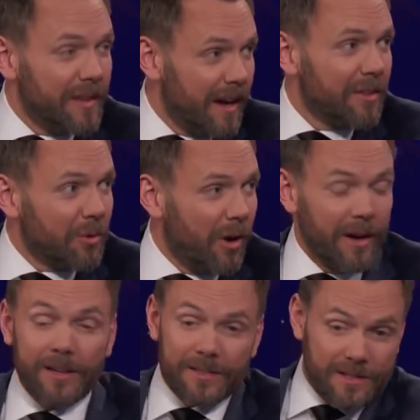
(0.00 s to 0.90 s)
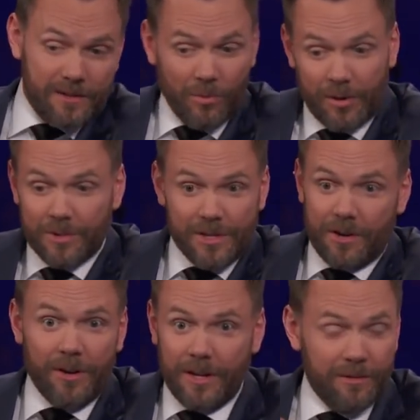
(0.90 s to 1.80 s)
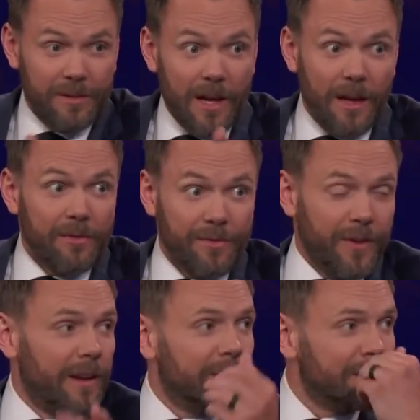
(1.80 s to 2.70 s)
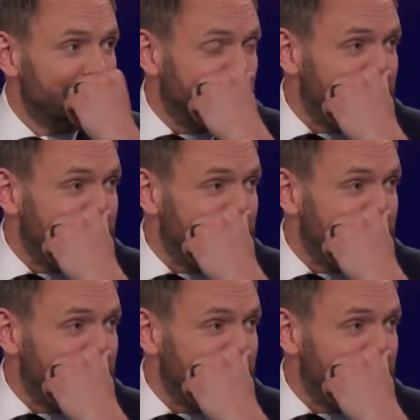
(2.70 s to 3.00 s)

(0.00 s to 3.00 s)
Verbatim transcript: the other one because the one was already. Why didn't you let the